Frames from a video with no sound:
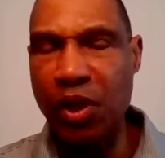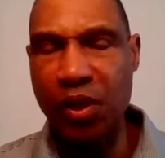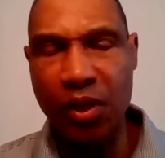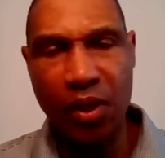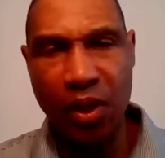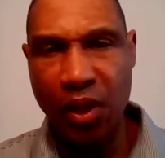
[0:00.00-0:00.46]

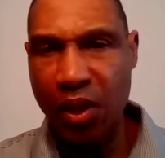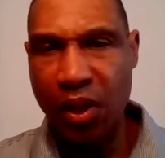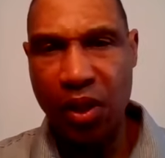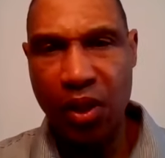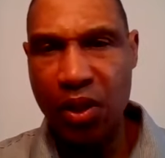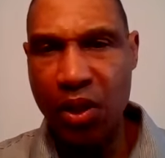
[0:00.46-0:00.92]
And,
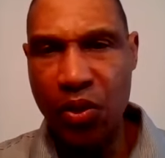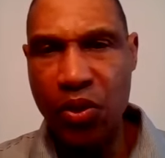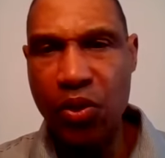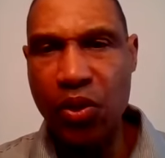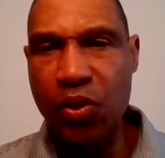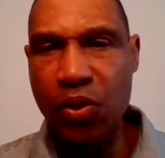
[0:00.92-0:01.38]

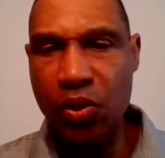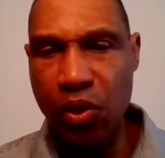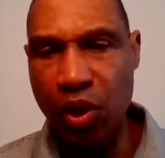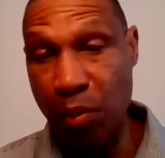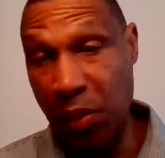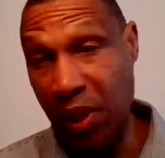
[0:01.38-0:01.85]
you know,
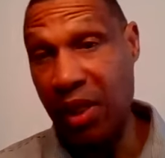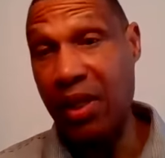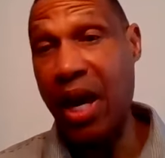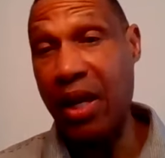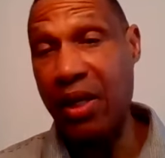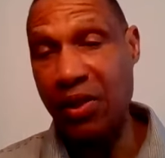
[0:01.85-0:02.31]
you can
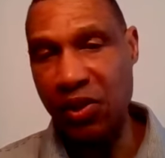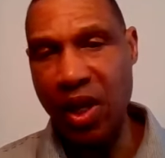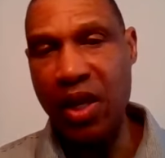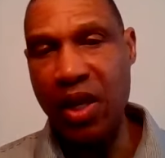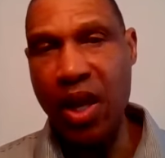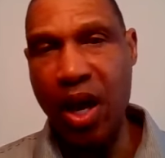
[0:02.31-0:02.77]
believe that and
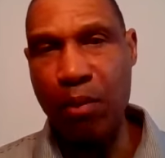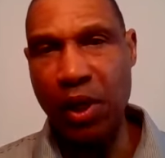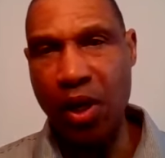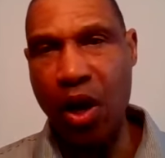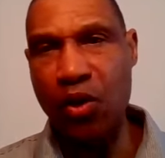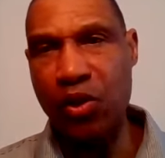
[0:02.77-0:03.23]
say that
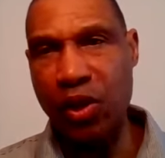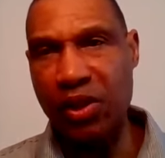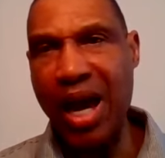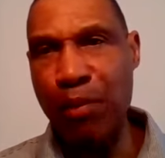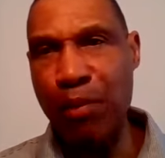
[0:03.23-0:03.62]
because of the